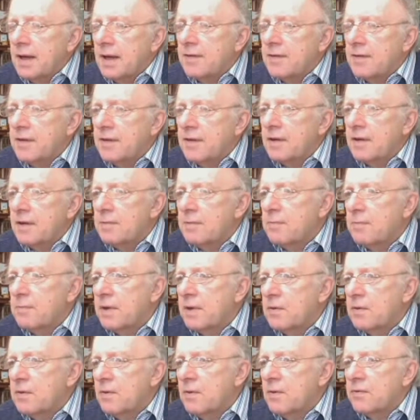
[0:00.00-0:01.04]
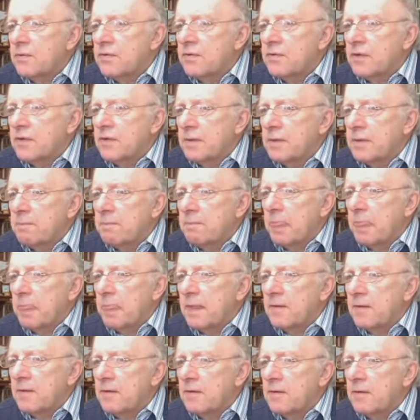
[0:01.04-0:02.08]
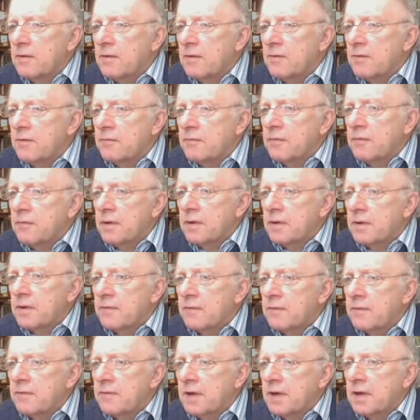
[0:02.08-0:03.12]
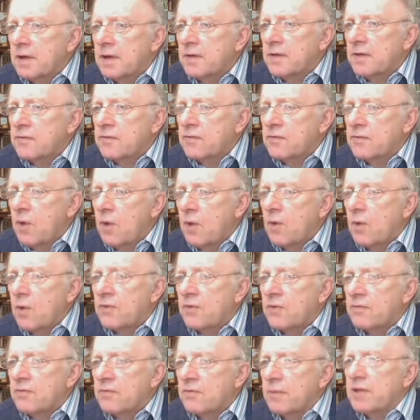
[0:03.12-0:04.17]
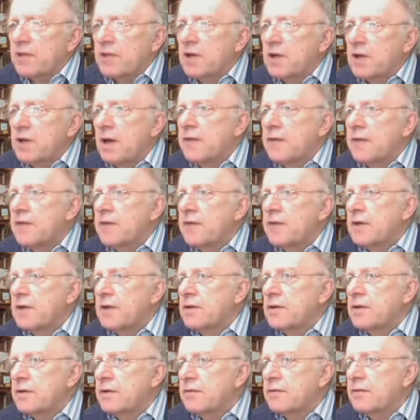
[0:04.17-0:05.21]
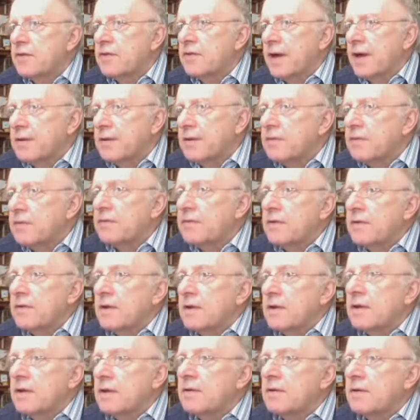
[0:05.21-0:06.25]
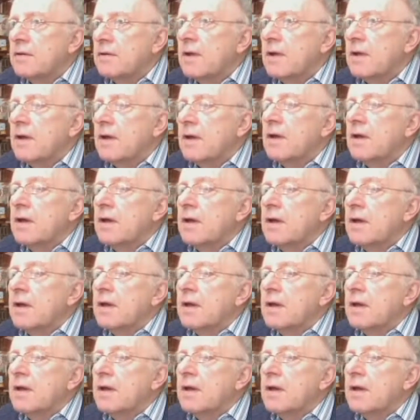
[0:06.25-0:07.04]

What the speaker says: I think because of a very strong specialization of science in